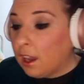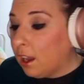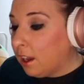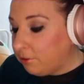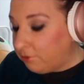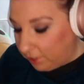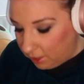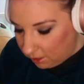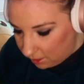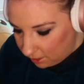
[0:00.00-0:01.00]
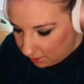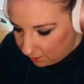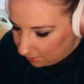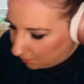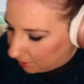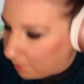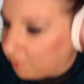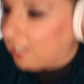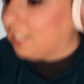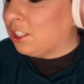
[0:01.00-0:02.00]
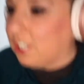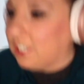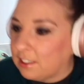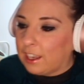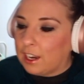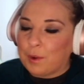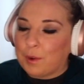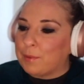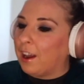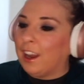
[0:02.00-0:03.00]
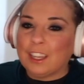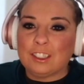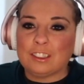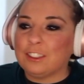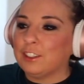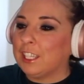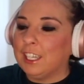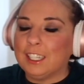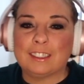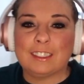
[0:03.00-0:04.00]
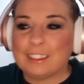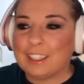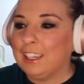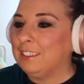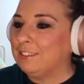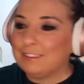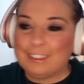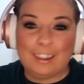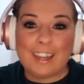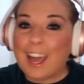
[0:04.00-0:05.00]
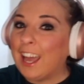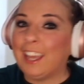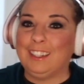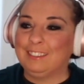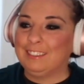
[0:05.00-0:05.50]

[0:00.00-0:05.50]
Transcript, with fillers: I figured the minute she said I'm right behind her to her kids, I was like, you're not.